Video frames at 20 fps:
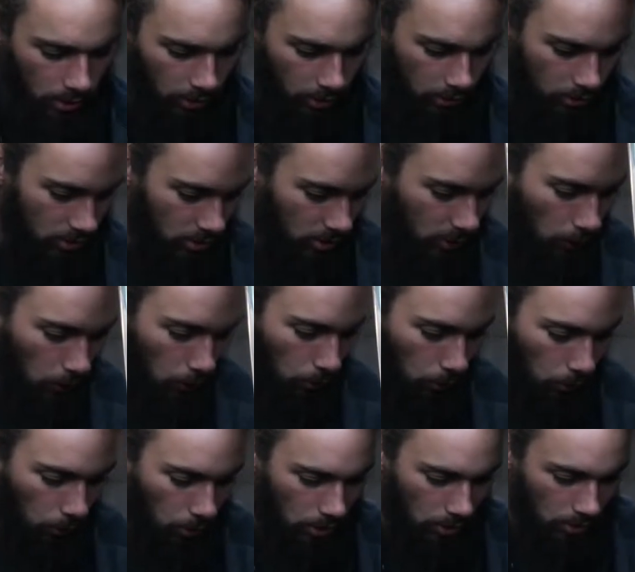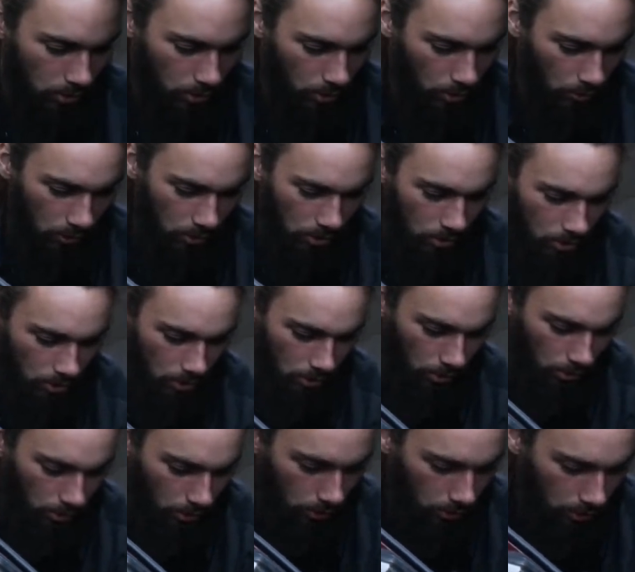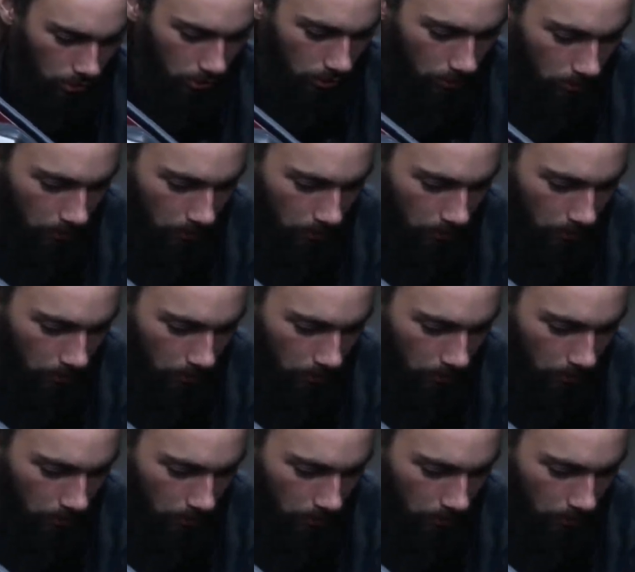just little things, strip the interior and